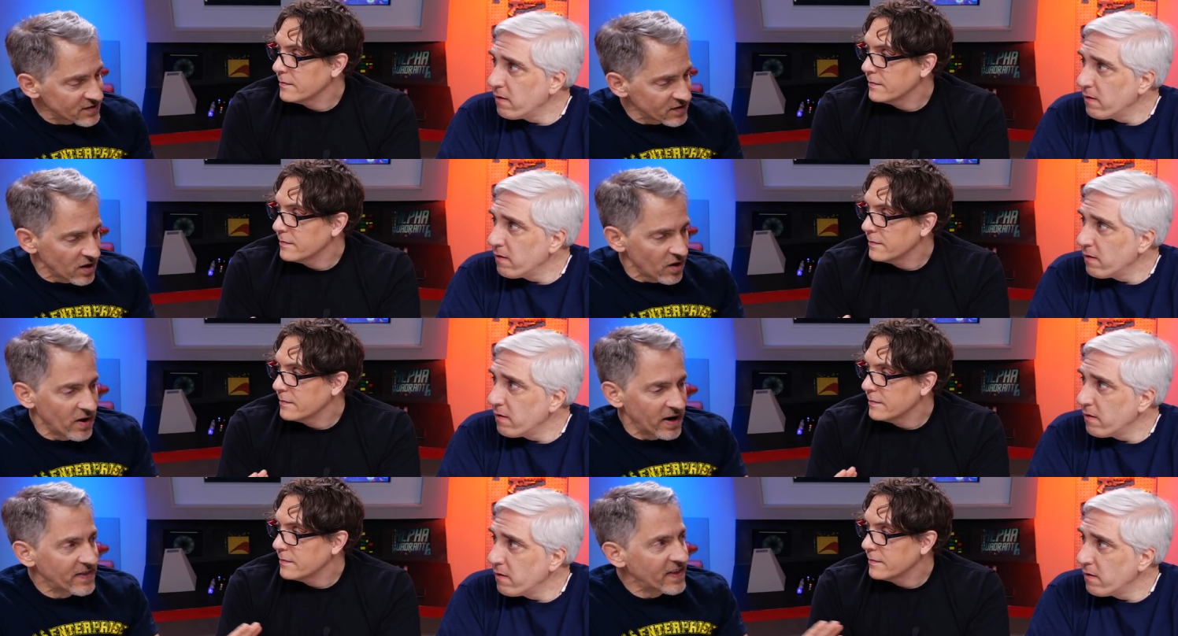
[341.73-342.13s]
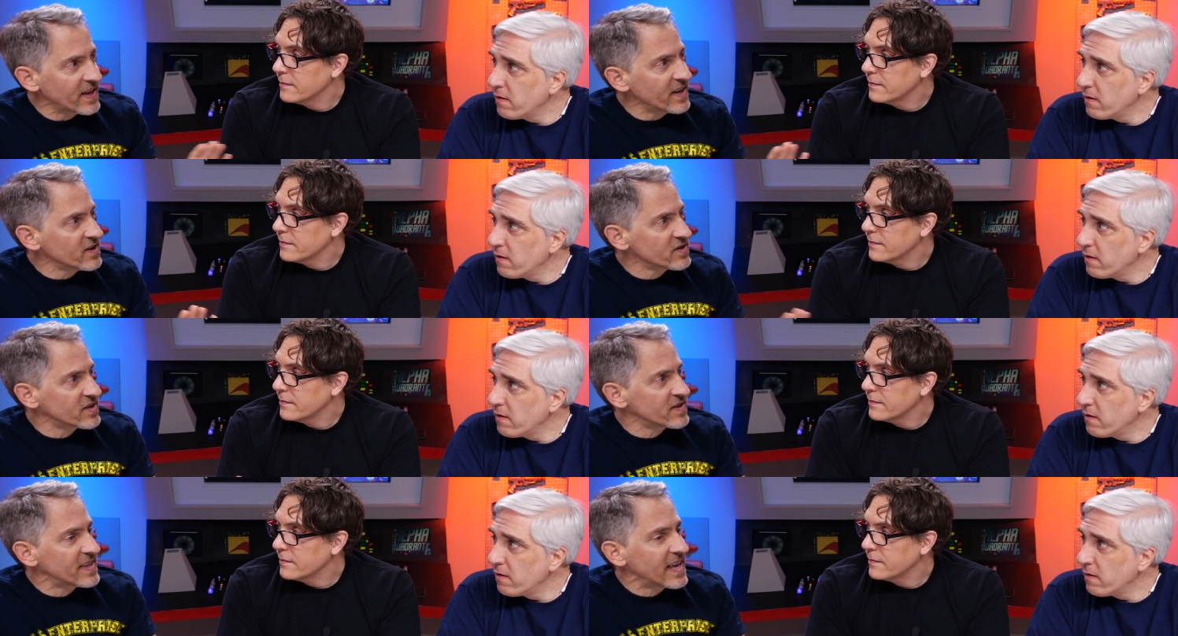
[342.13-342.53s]
Speaker 1: All right, then
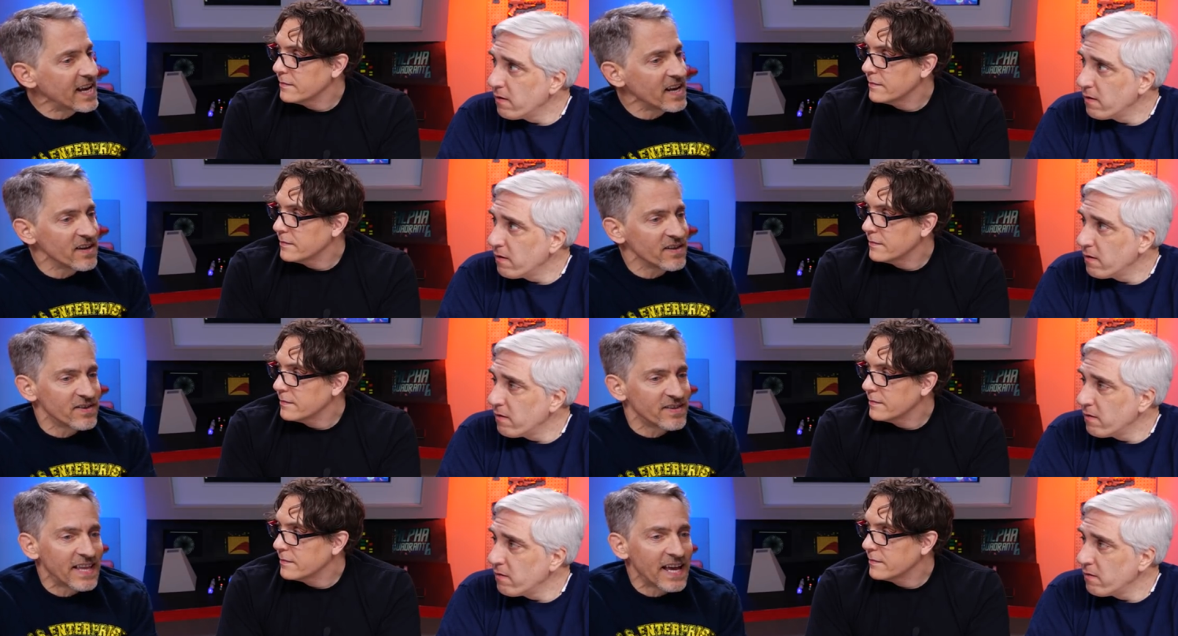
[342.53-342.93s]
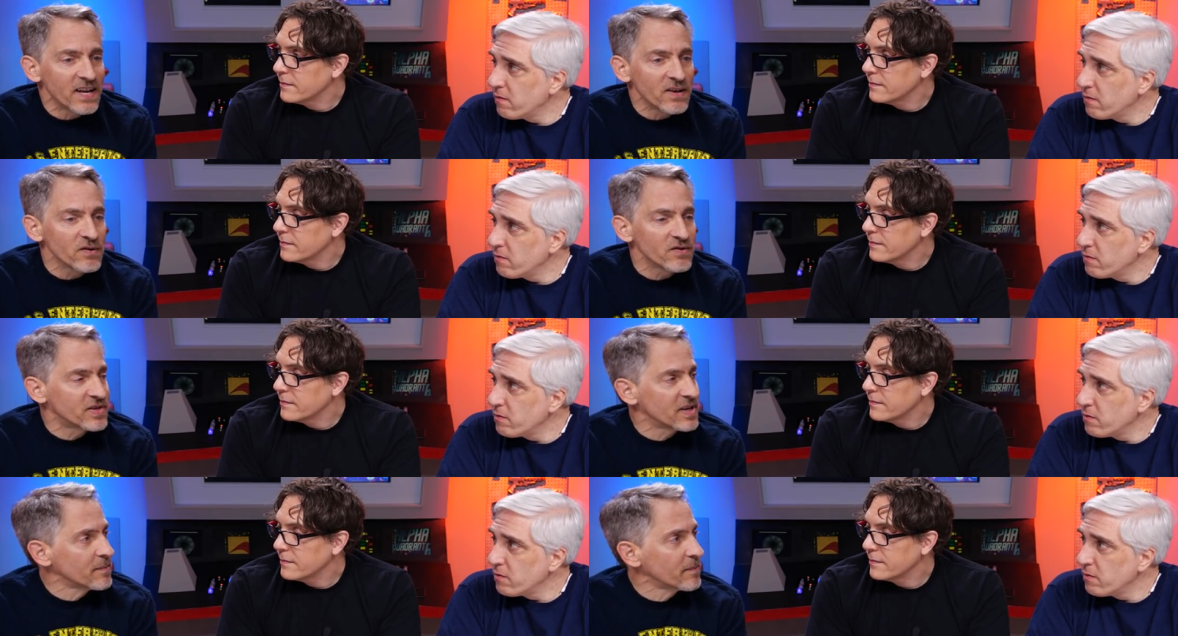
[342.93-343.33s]
there's then then
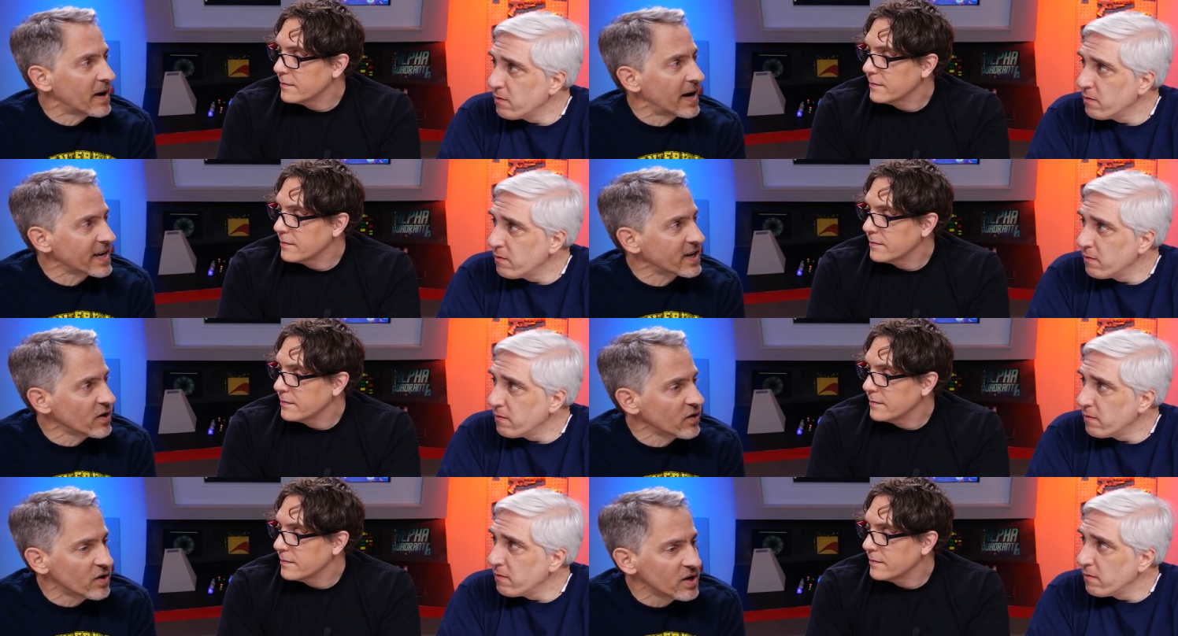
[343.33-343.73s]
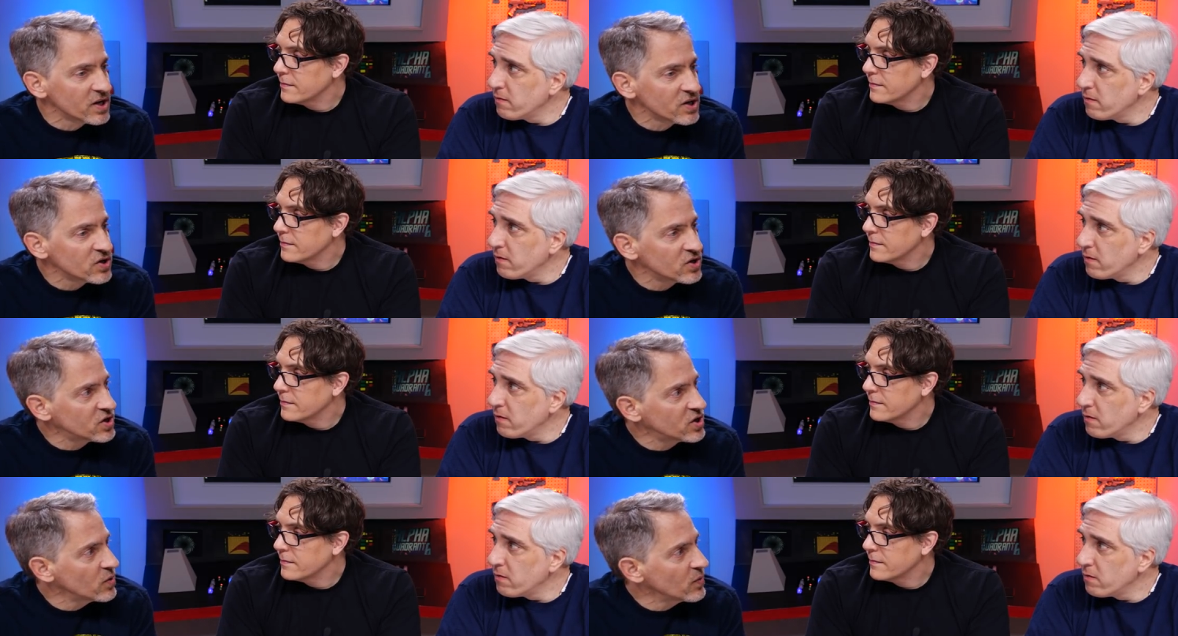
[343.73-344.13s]
you see Michael
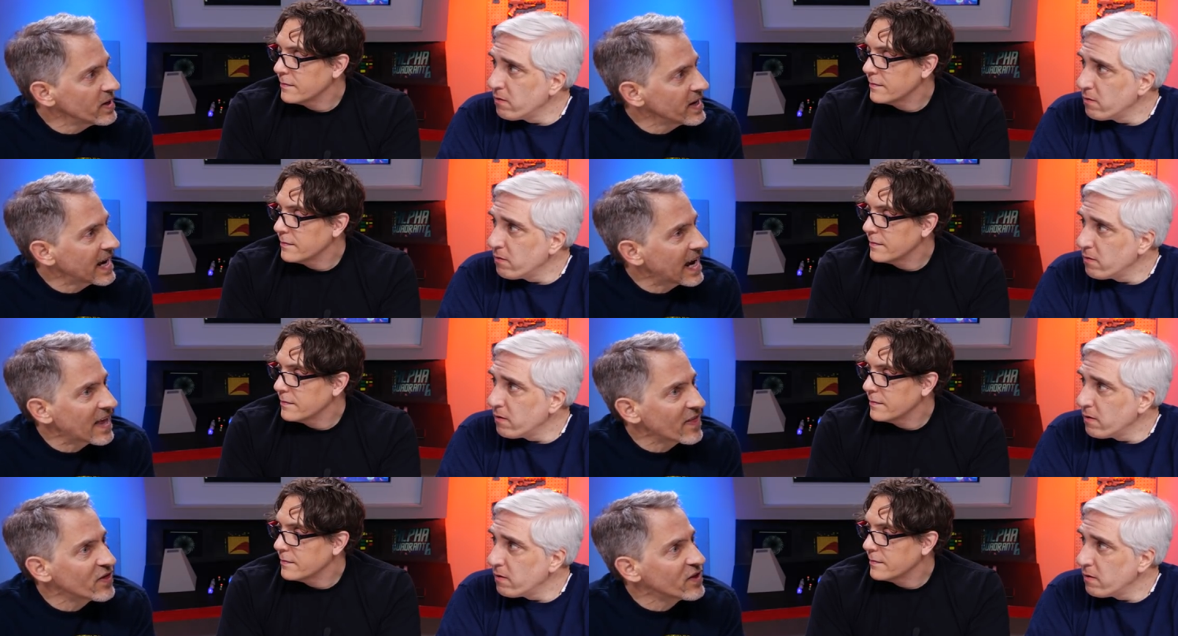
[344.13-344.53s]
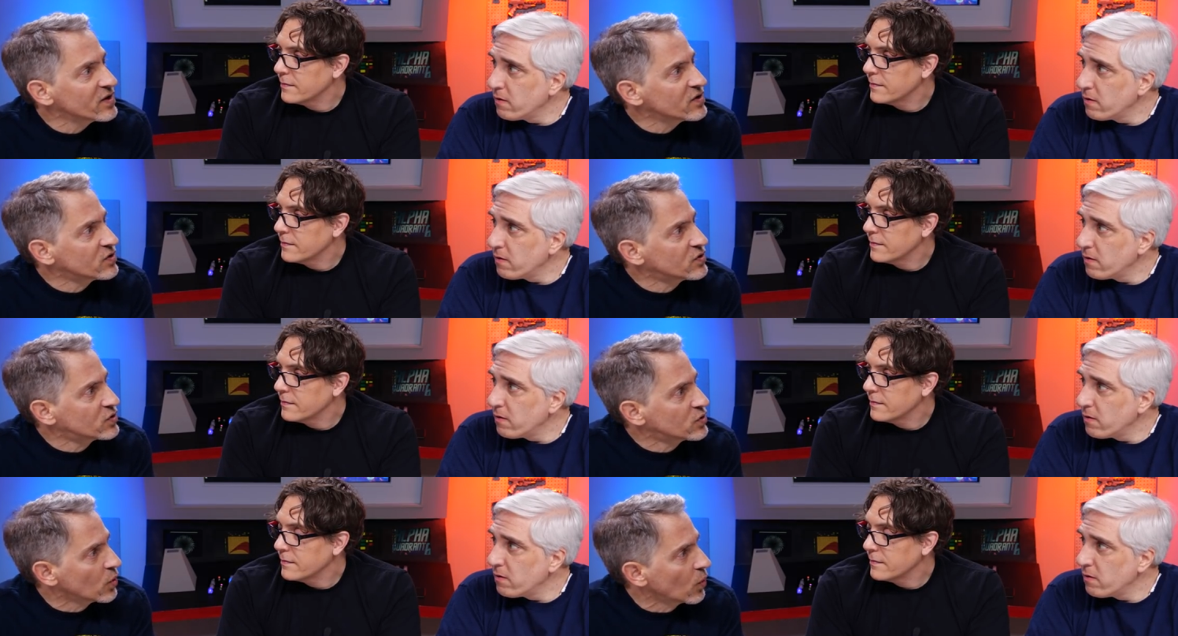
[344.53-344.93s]
shooting at the
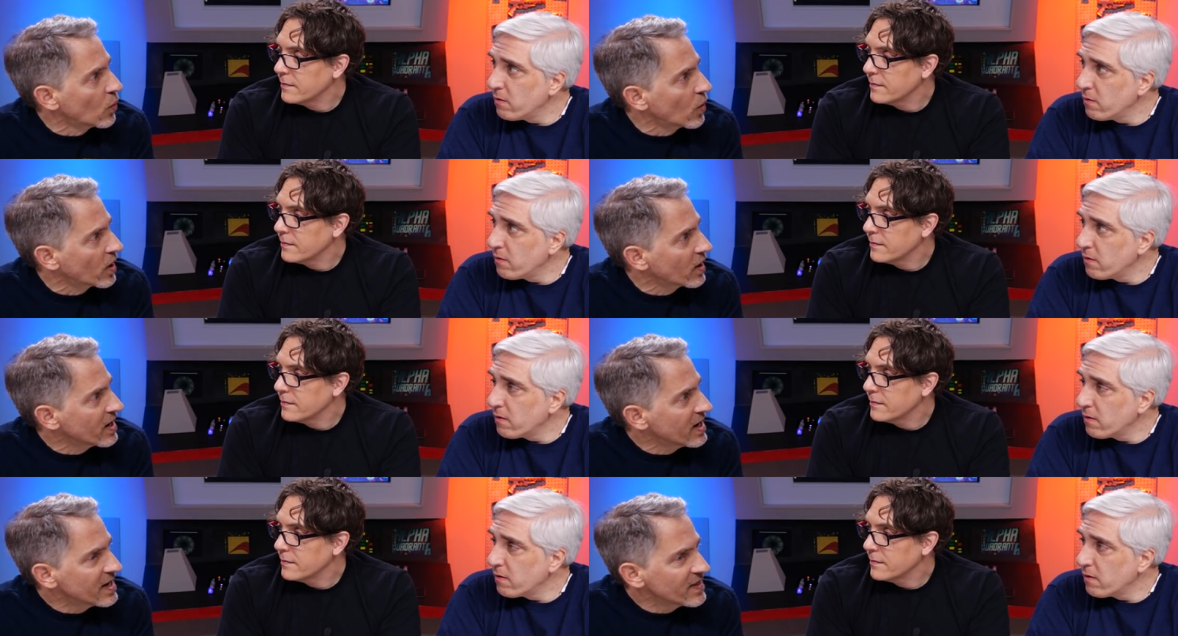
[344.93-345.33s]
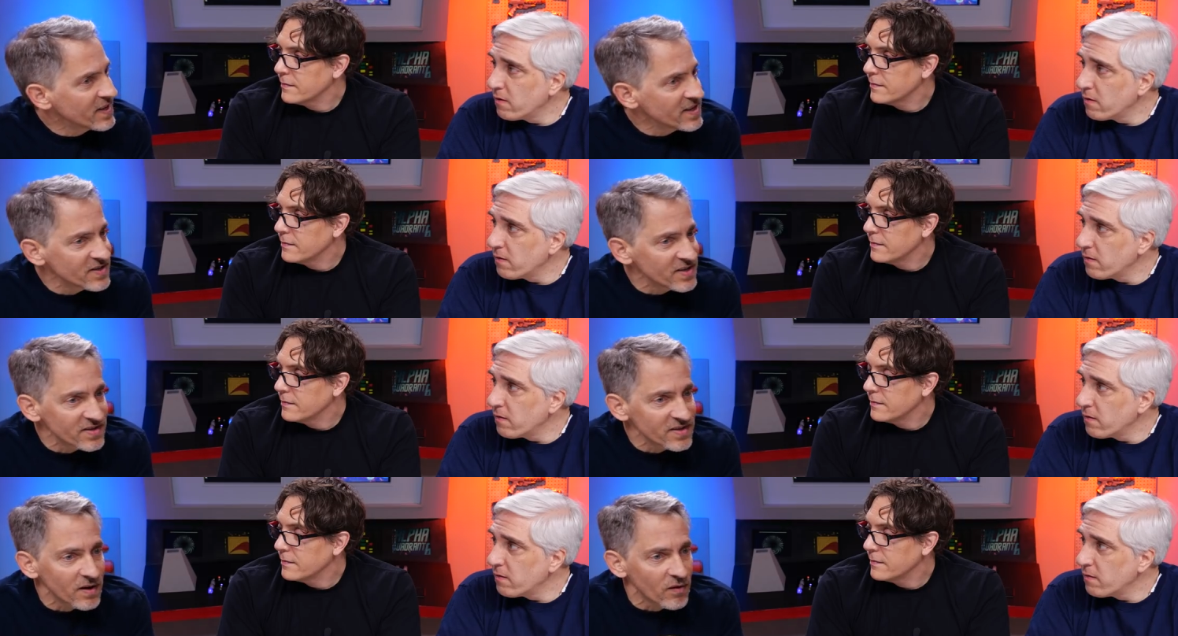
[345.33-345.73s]
door.
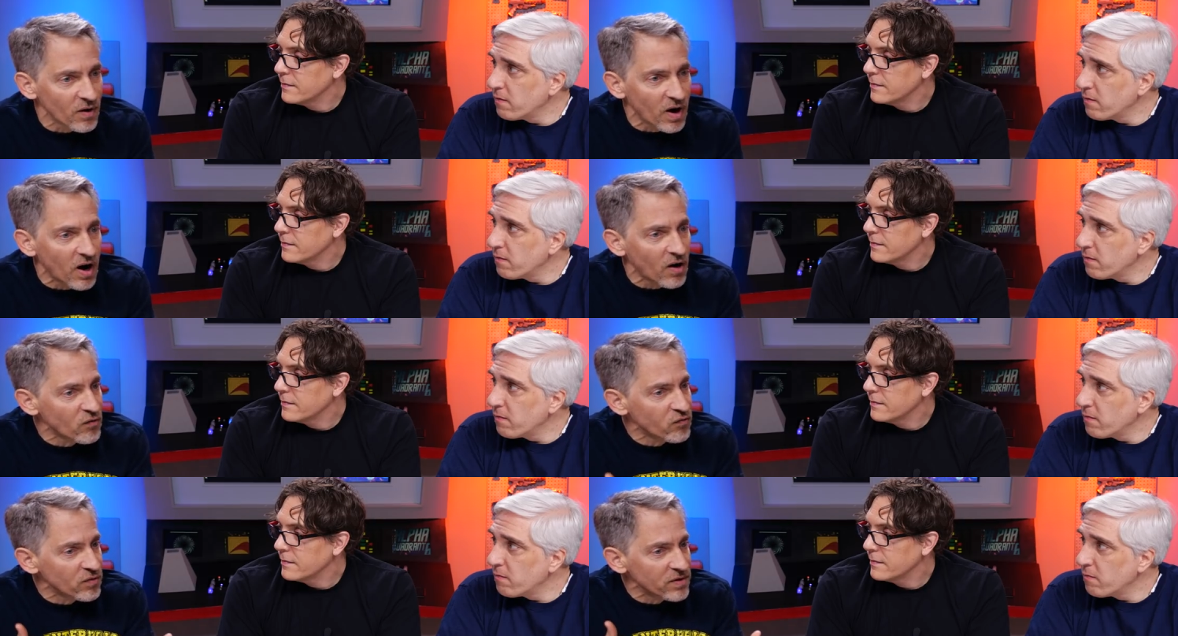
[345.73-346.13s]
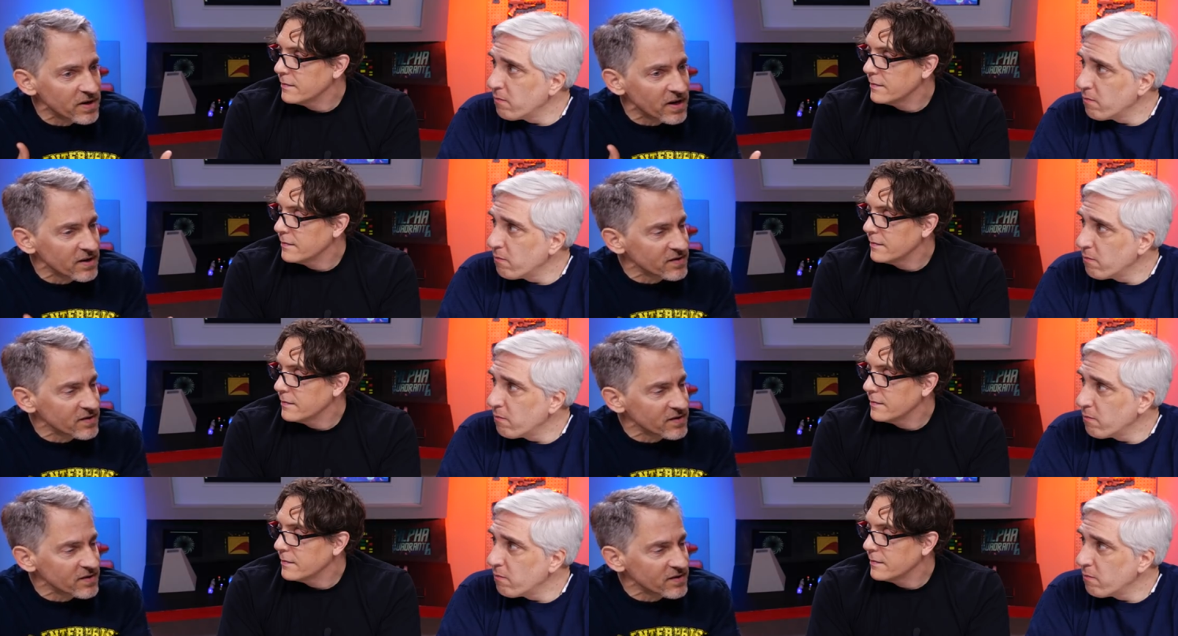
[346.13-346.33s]
This is a, a, a